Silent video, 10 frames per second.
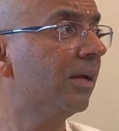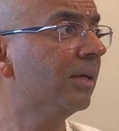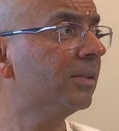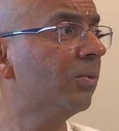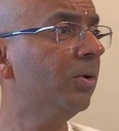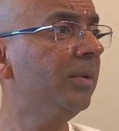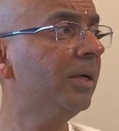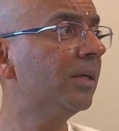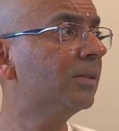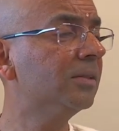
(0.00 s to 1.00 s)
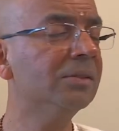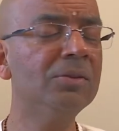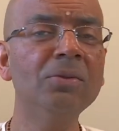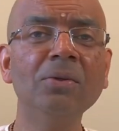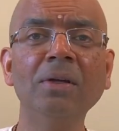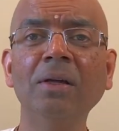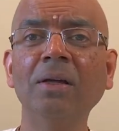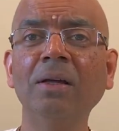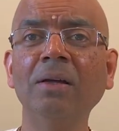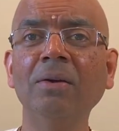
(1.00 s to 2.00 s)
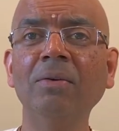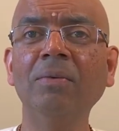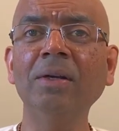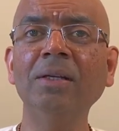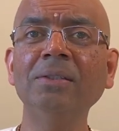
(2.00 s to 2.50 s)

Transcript: I said, what do you mean dozens? One